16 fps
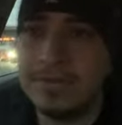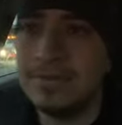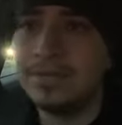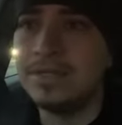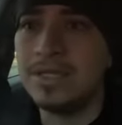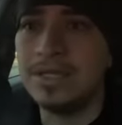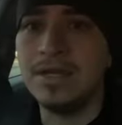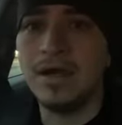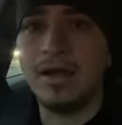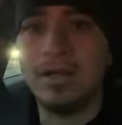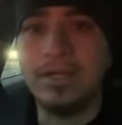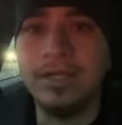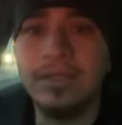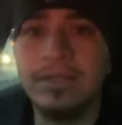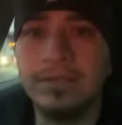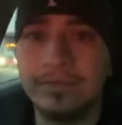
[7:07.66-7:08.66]

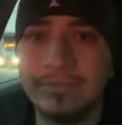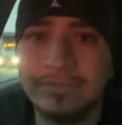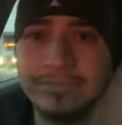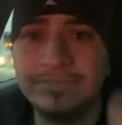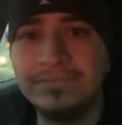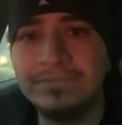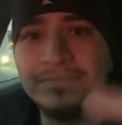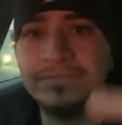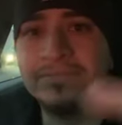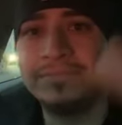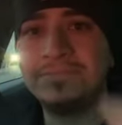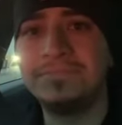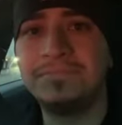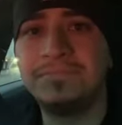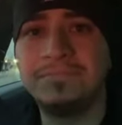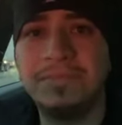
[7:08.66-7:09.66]
DRE.
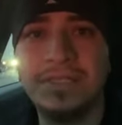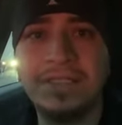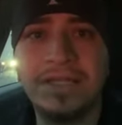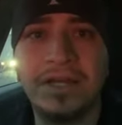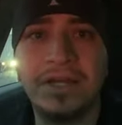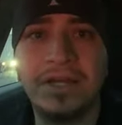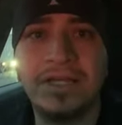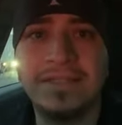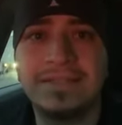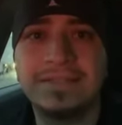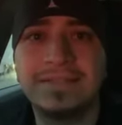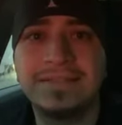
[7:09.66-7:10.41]
Peace out, guys.